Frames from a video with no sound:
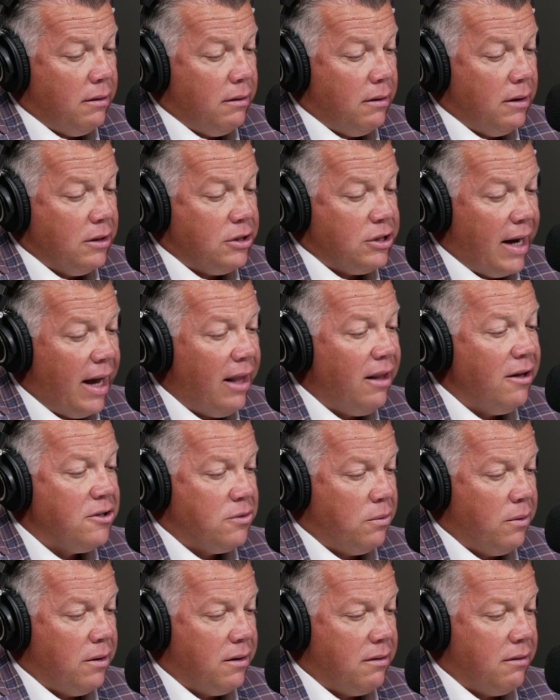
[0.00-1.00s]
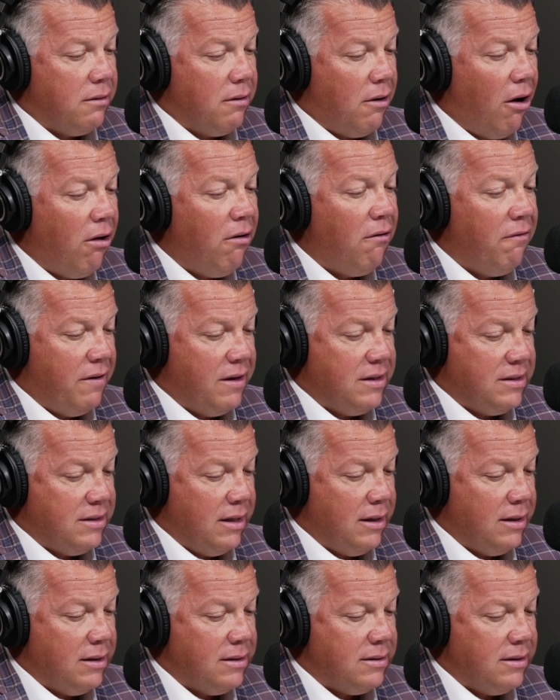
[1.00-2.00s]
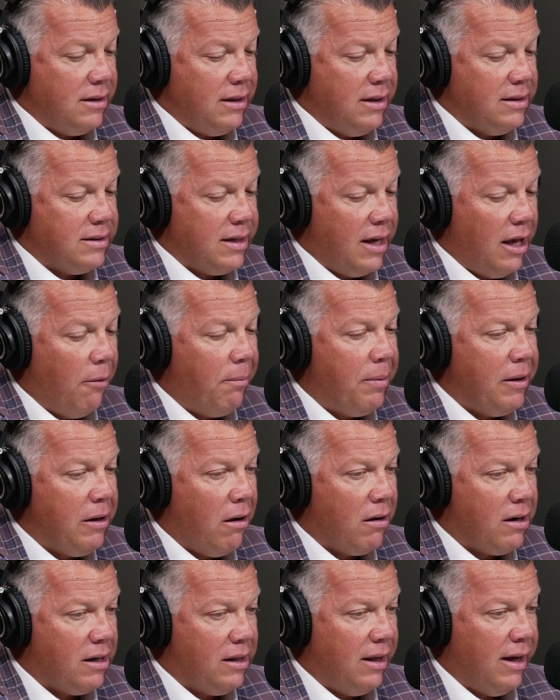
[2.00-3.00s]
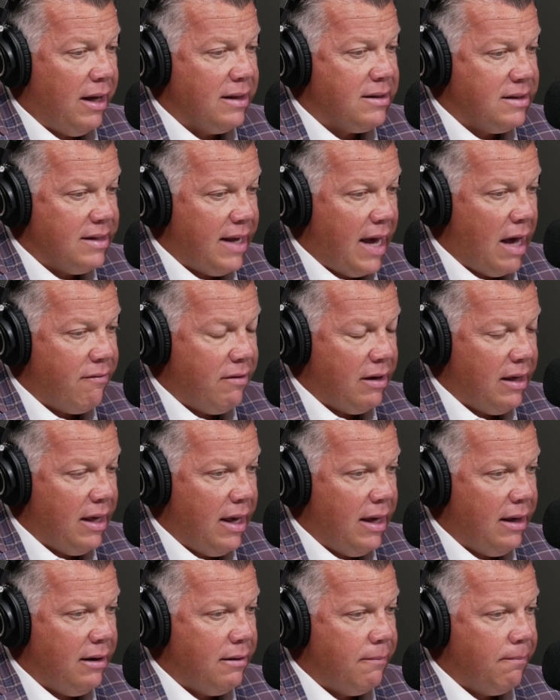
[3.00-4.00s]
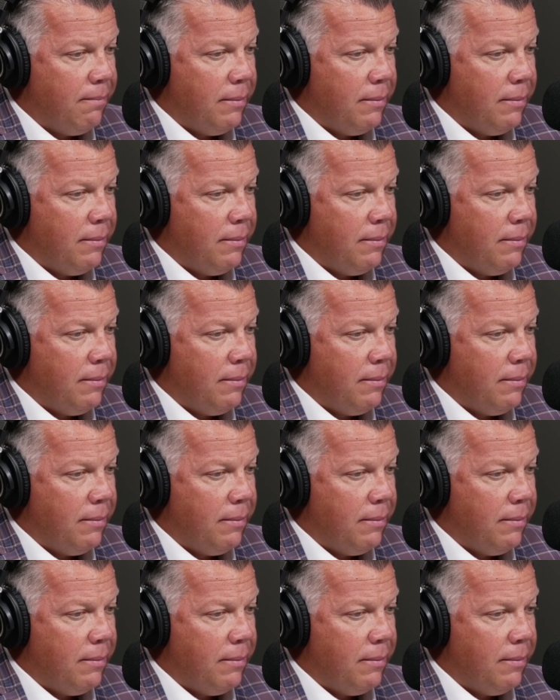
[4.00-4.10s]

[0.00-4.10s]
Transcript: The challenge with all of this is helping our clients navigate.